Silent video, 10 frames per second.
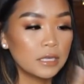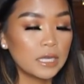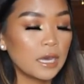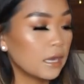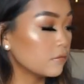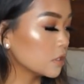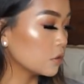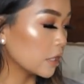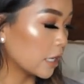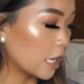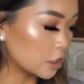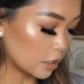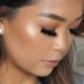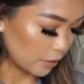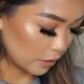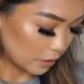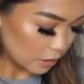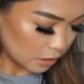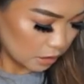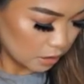yeah, I have to go get cash out
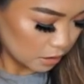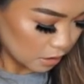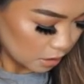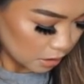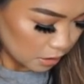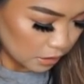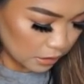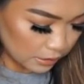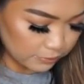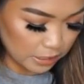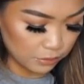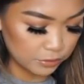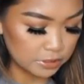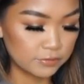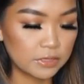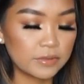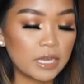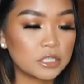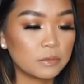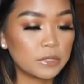because I always have to have
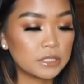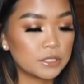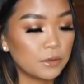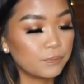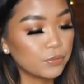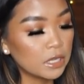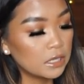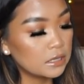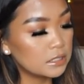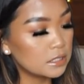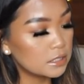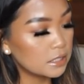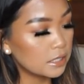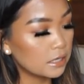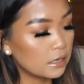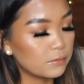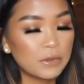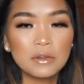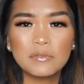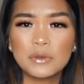cash on me. So this is the, I
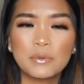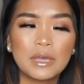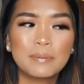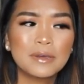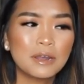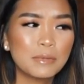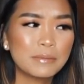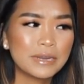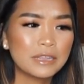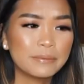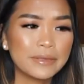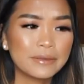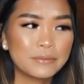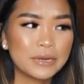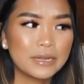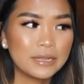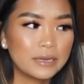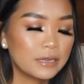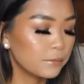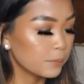don't even know why I put all my money in the bank when I
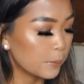needed it.